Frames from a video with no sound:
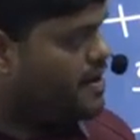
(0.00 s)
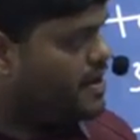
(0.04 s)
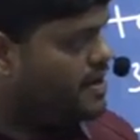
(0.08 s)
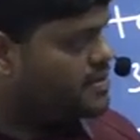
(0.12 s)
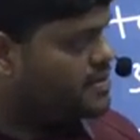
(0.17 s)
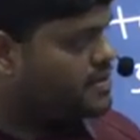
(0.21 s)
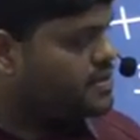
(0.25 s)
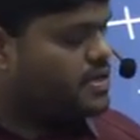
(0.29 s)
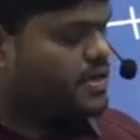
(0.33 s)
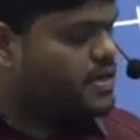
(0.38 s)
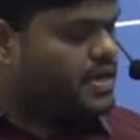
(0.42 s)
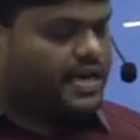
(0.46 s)

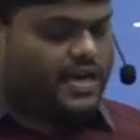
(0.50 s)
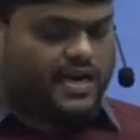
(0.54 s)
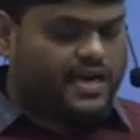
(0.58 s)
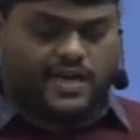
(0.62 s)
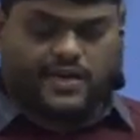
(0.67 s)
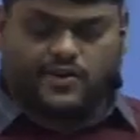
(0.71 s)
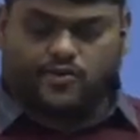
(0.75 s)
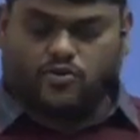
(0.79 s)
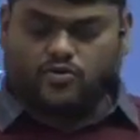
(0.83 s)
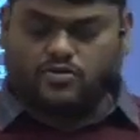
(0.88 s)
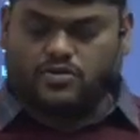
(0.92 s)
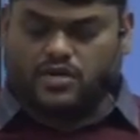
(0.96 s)
3
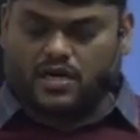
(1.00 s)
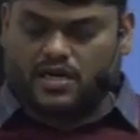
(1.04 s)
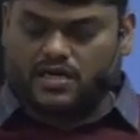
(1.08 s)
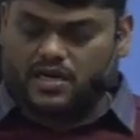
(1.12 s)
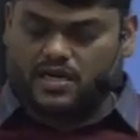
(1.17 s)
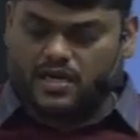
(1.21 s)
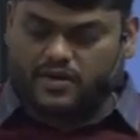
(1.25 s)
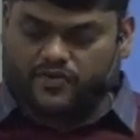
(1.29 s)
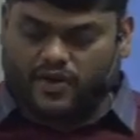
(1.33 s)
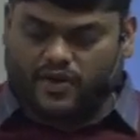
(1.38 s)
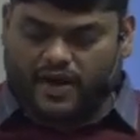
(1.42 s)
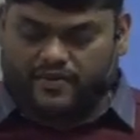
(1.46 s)
into
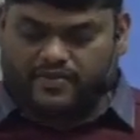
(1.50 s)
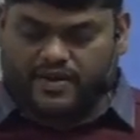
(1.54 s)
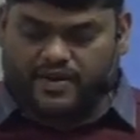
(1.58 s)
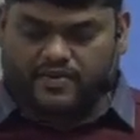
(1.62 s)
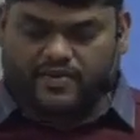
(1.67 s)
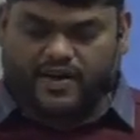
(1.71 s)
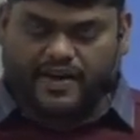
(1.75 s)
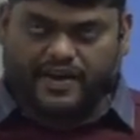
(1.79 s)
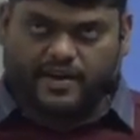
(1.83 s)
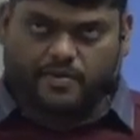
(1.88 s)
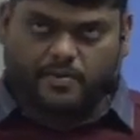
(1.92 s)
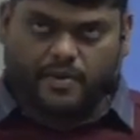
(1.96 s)
35
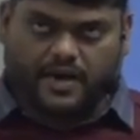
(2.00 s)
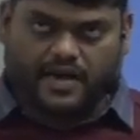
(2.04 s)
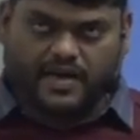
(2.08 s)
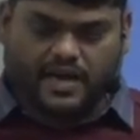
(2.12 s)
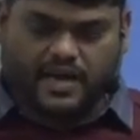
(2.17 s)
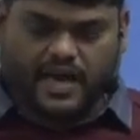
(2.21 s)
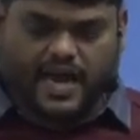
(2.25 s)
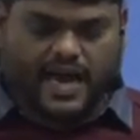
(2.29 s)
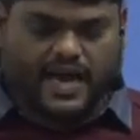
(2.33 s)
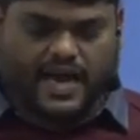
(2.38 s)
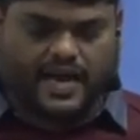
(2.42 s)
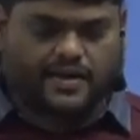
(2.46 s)
divided by
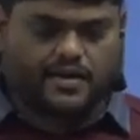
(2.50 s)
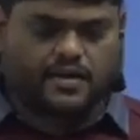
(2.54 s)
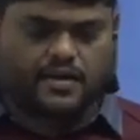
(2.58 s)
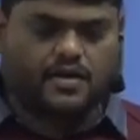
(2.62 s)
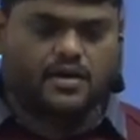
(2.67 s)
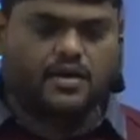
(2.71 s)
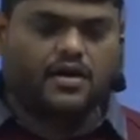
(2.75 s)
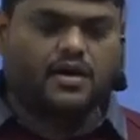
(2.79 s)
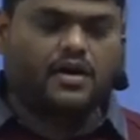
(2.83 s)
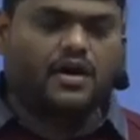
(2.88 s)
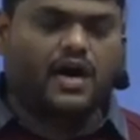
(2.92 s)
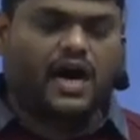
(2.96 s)
8,
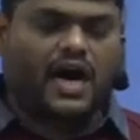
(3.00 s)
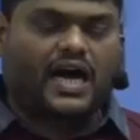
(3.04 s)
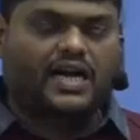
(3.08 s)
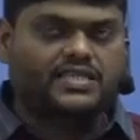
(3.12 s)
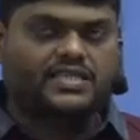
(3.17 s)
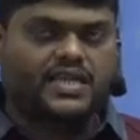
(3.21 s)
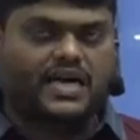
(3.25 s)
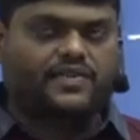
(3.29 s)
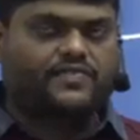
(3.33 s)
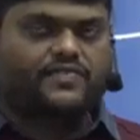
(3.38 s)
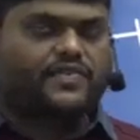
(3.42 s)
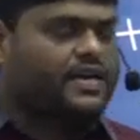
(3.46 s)
and
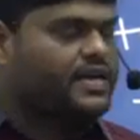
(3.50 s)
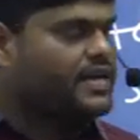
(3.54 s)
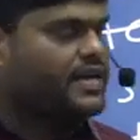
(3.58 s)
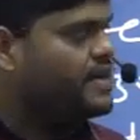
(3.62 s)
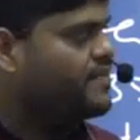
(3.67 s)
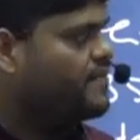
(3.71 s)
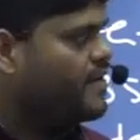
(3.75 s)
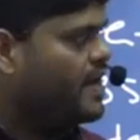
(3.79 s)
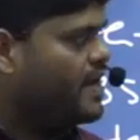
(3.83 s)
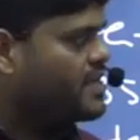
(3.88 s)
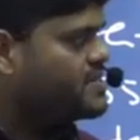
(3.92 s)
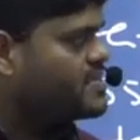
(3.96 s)
that will give
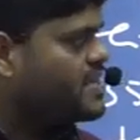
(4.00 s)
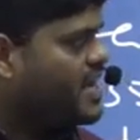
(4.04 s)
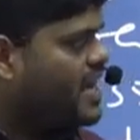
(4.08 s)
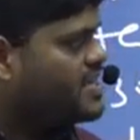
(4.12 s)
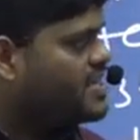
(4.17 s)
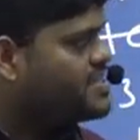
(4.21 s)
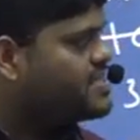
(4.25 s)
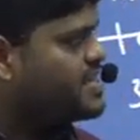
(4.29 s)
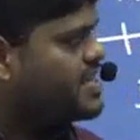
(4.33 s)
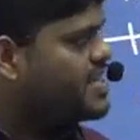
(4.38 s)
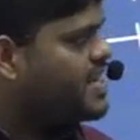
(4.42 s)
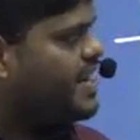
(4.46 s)
us
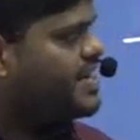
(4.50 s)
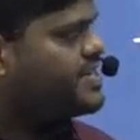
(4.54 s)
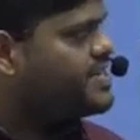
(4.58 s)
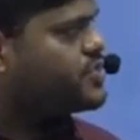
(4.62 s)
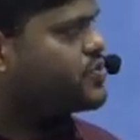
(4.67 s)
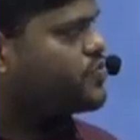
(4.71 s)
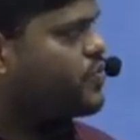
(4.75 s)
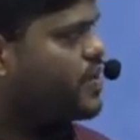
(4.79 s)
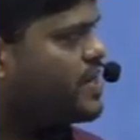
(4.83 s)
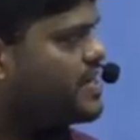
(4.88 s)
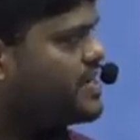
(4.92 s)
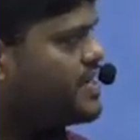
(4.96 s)
answer as
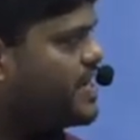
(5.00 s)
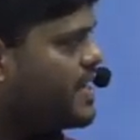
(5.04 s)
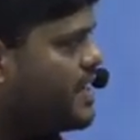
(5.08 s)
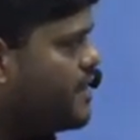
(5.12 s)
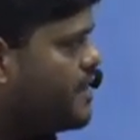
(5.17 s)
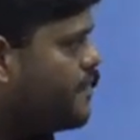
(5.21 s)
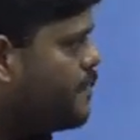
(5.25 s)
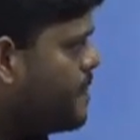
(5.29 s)
20.